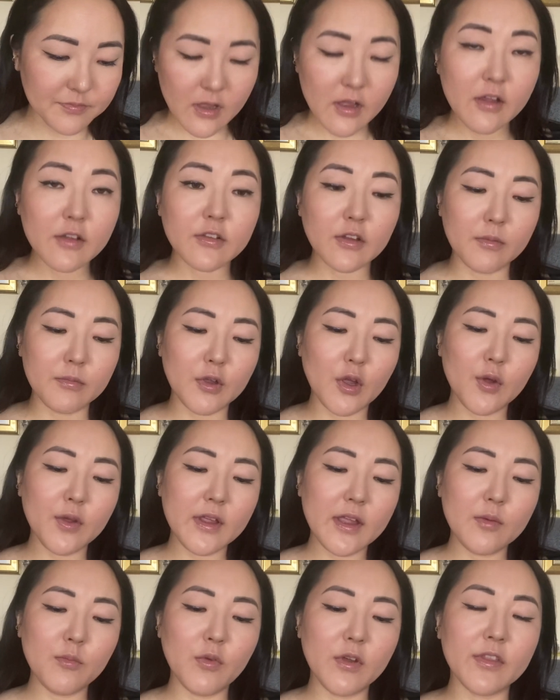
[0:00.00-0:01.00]
So I'm going
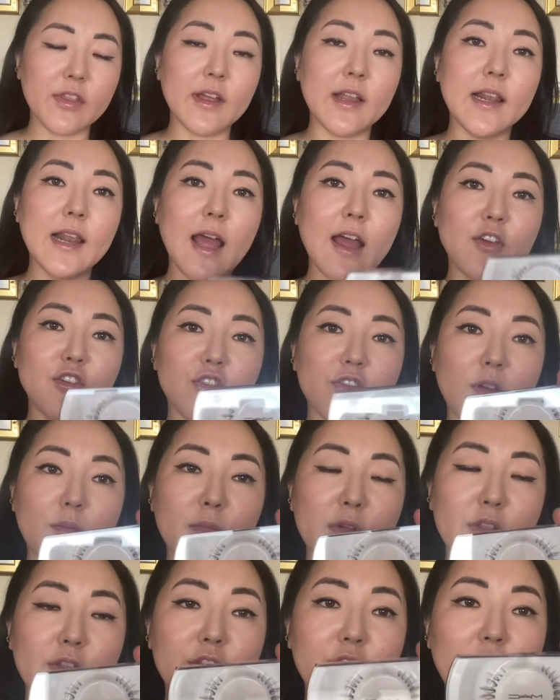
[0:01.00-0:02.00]
in with lash
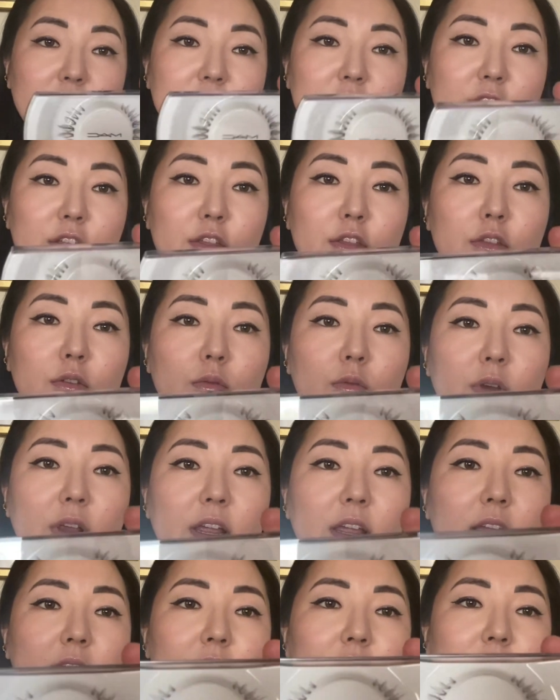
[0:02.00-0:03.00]
number
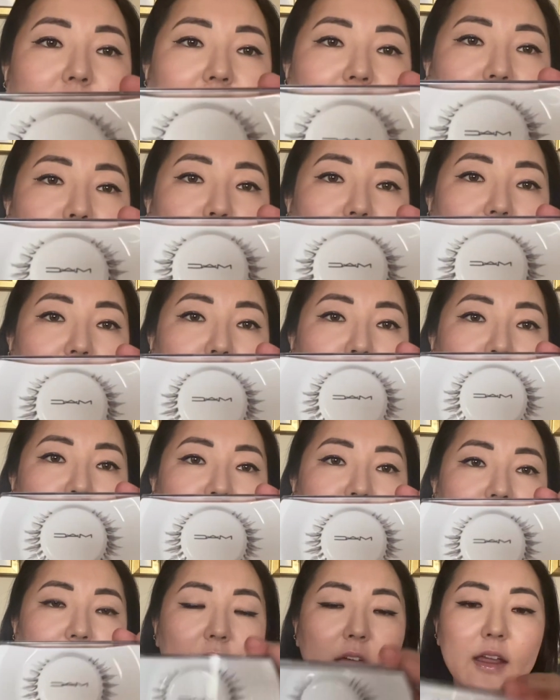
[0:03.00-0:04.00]
33, that's what it
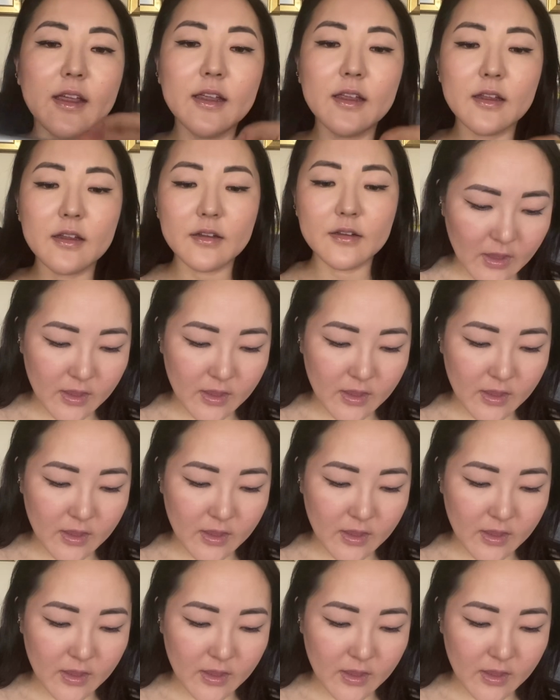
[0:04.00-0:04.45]
looks like.